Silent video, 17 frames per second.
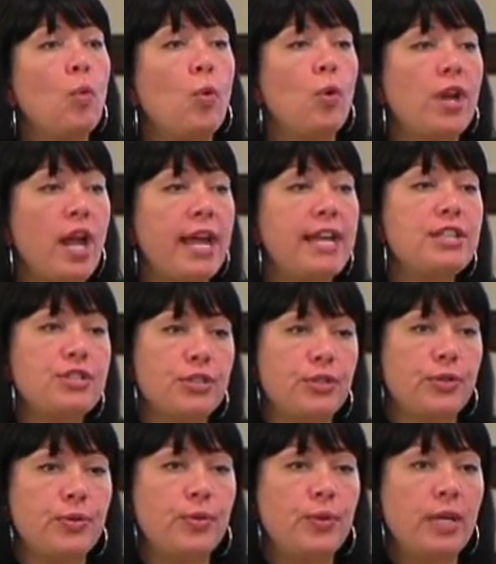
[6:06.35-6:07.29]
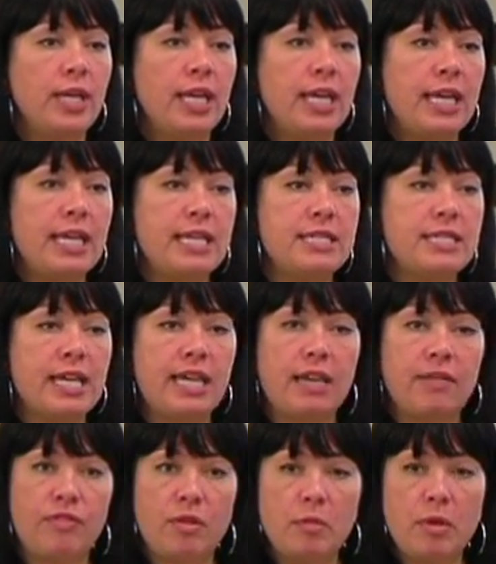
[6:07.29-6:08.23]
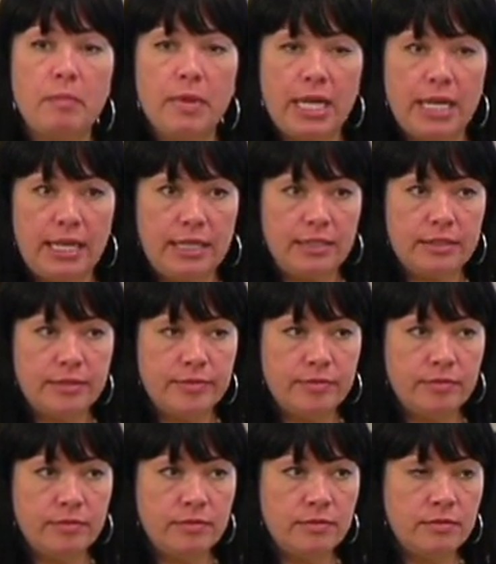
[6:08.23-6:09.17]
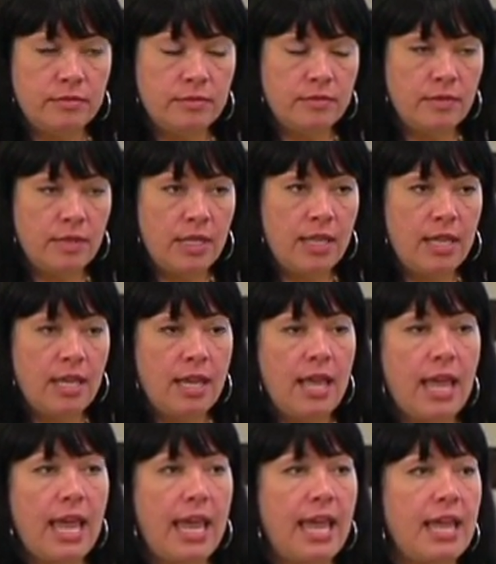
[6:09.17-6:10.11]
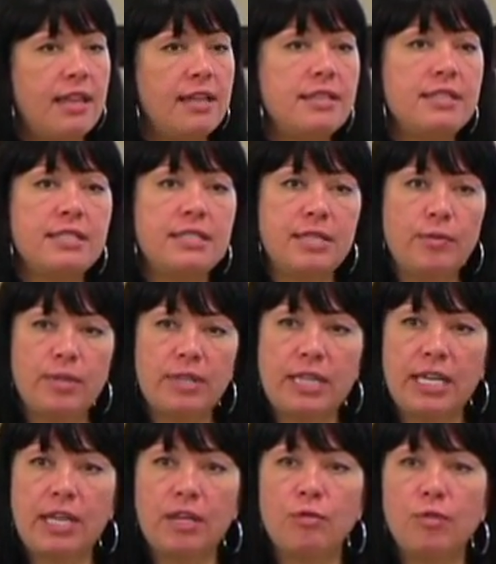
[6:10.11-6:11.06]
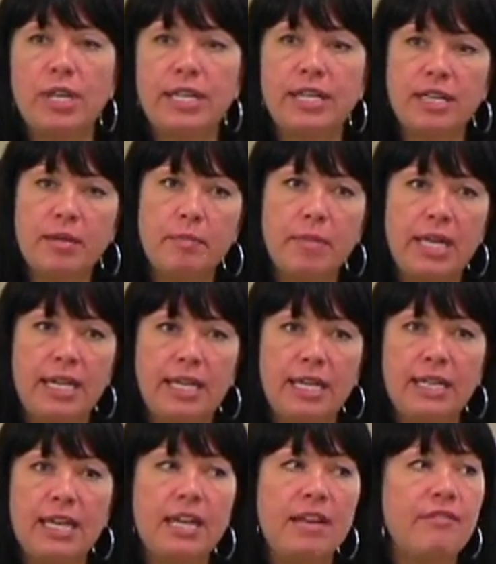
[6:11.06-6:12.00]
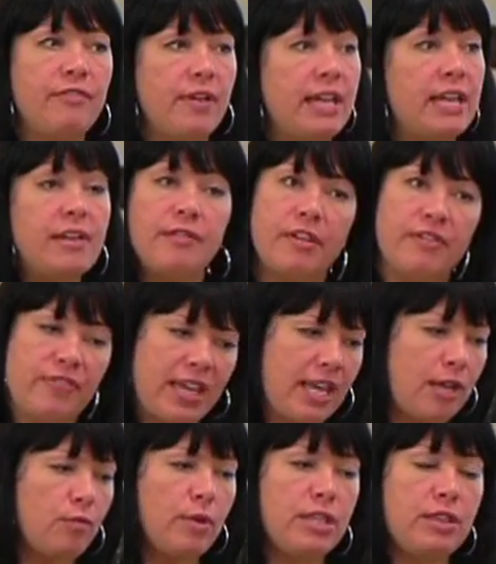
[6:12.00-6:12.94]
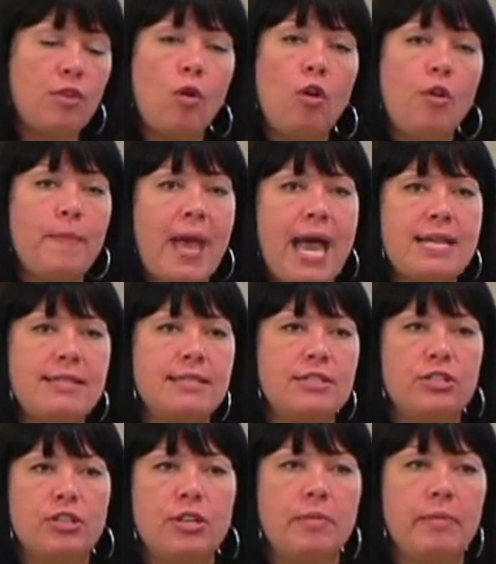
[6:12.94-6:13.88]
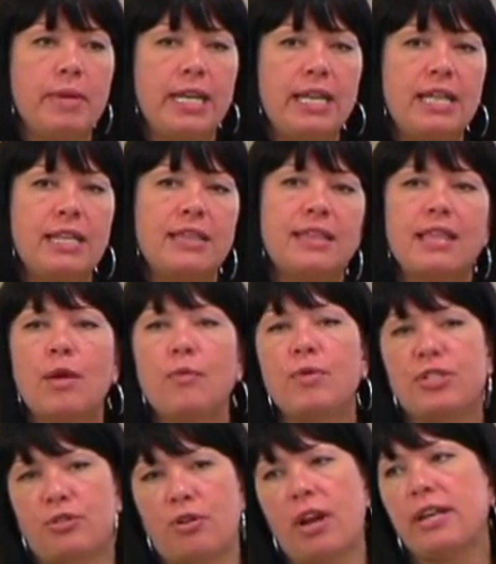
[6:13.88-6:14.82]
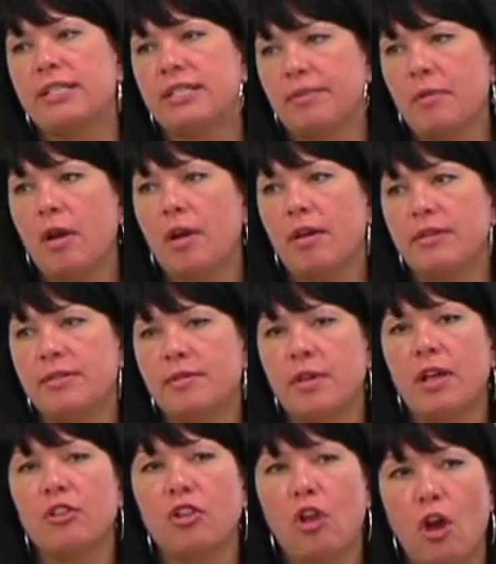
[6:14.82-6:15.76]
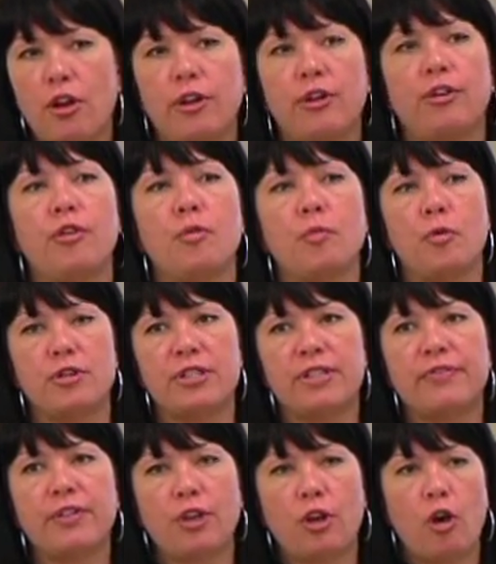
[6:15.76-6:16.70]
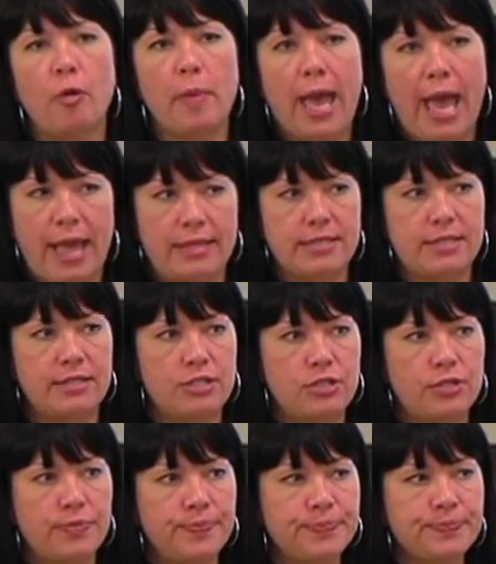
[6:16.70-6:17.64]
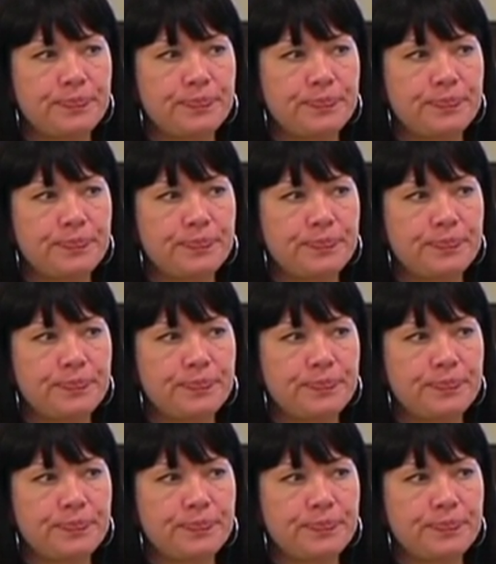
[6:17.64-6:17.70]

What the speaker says: What I do is I give them a minute and see what they can read in a minute. And if they can read the whole passage in a minute, then we try a longer or more difficult passage.